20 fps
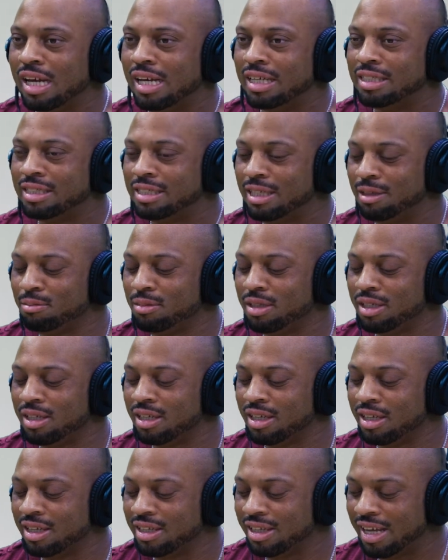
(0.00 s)
as
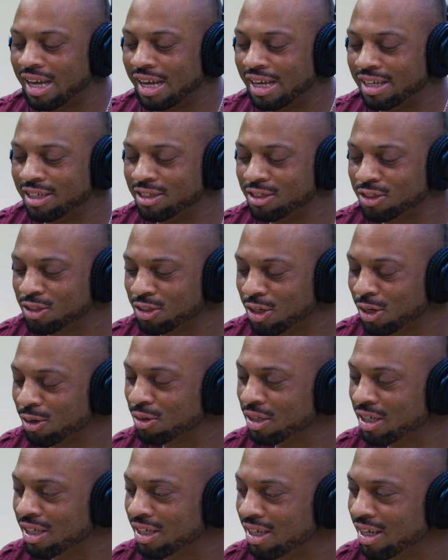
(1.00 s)
something that is
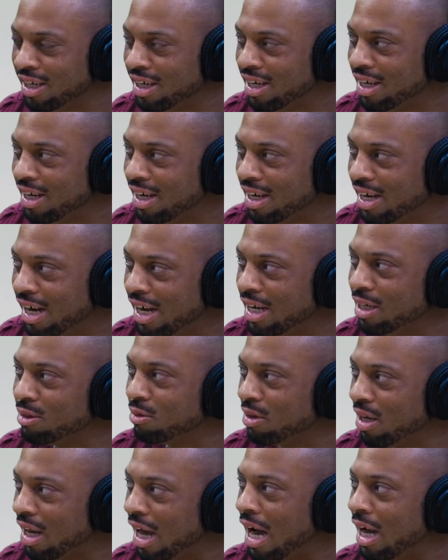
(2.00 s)
sturdy
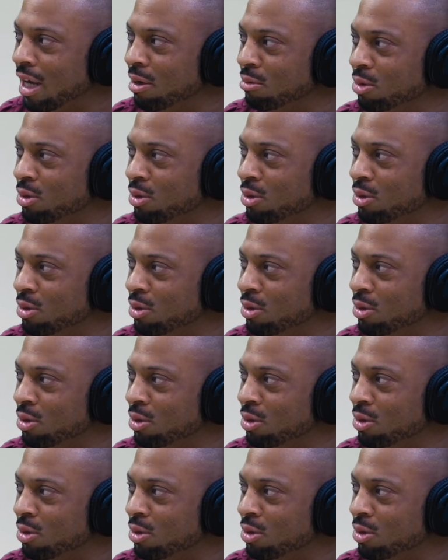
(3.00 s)
and reliable.